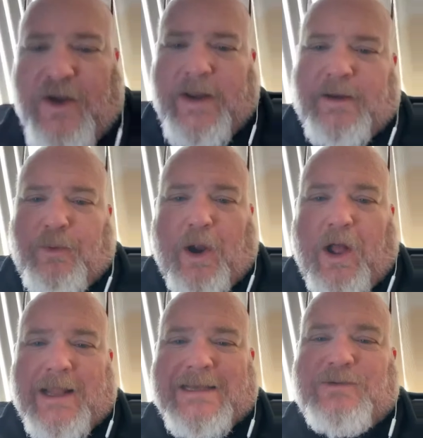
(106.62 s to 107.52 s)

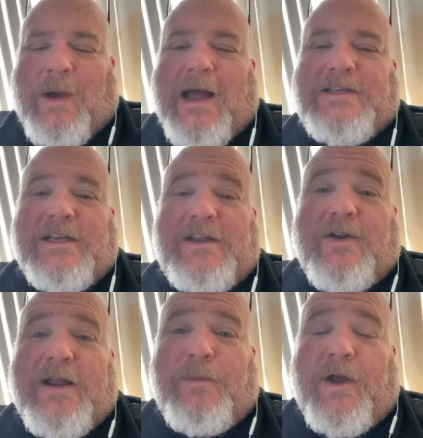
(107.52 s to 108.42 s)
Cabral is watching."
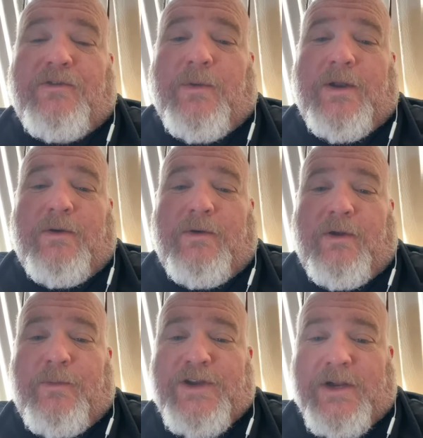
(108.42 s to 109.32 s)
Tony Cabral's the one who
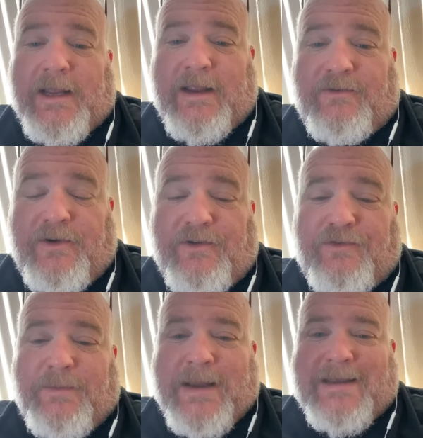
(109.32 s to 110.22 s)
originally
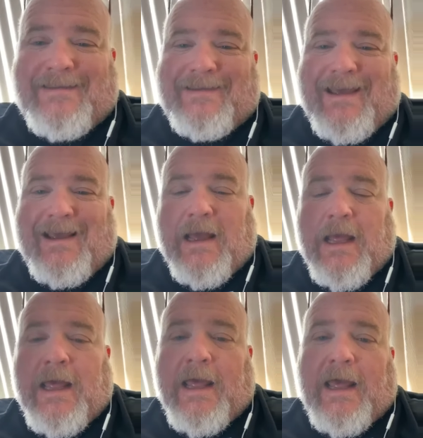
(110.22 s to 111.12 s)
introduced me to Zig,
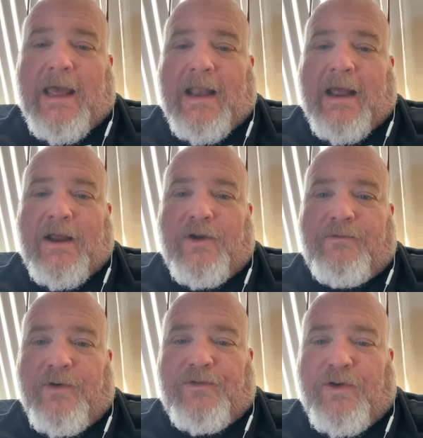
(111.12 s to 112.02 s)
and I
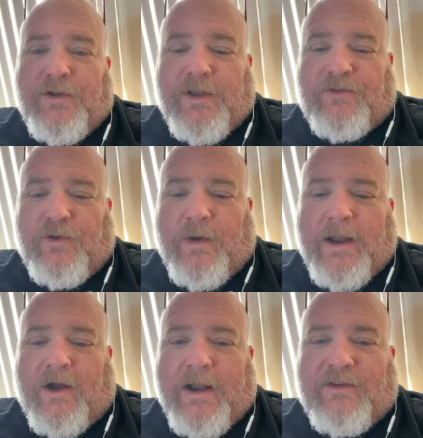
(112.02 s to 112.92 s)
first heard this
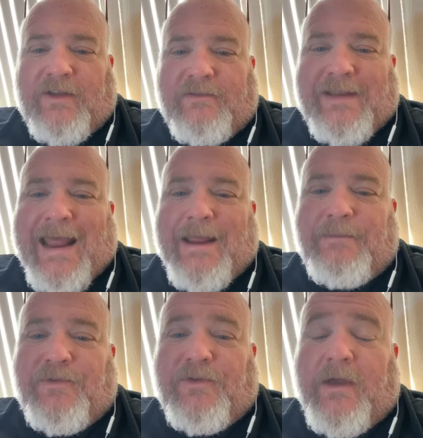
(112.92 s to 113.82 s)
story on a set of
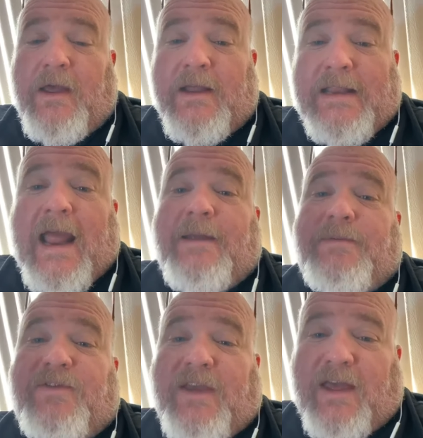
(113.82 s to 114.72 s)
tapes.
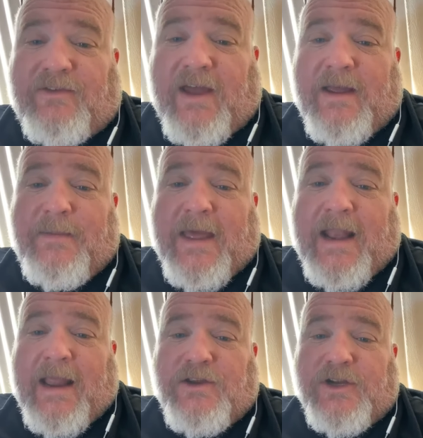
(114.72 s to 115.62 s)
Tapes, yes, I am that
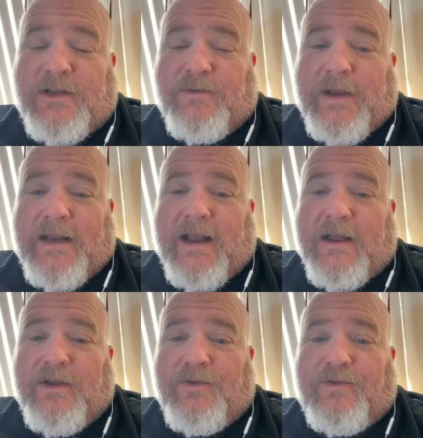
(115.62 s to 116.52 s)
ancient. We did
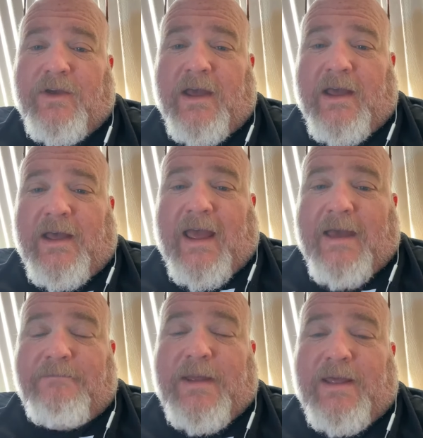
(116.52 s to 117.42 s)
not use
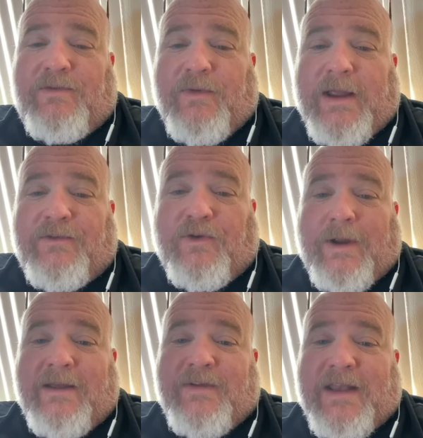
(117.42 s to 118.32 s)
MP3s or
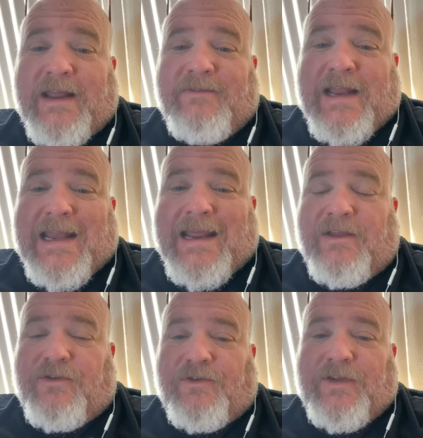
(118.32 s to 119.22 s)
even
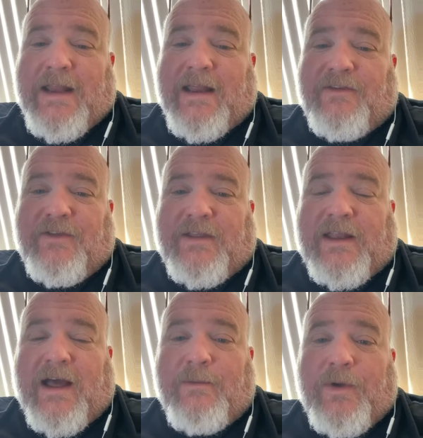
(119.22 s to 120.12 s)
DVDs or CDs at the
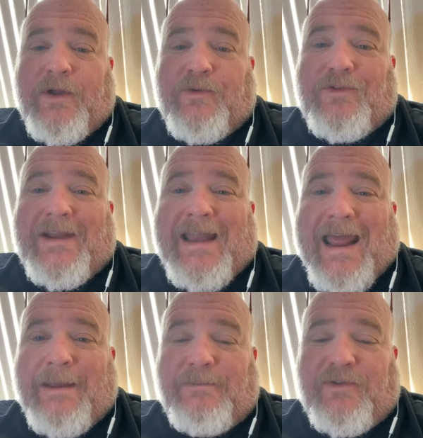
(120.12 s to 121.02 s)
time. We used
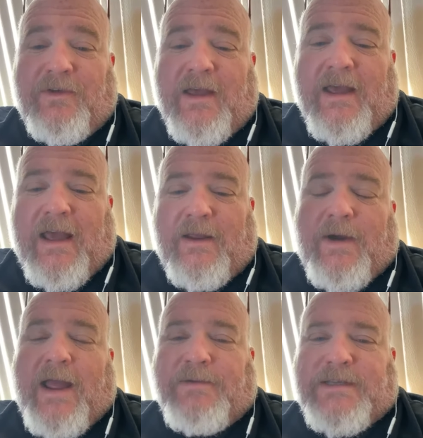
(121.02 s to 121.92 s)
tapes.
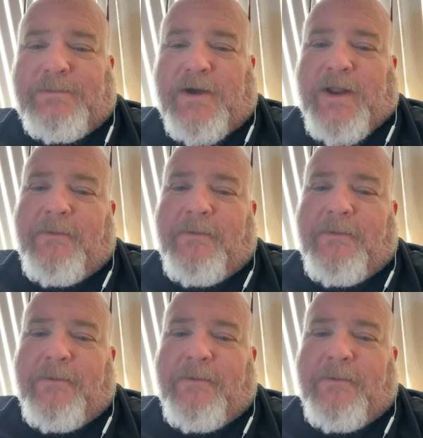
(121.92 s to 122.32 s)
Anyway, hey, what's up, Tony?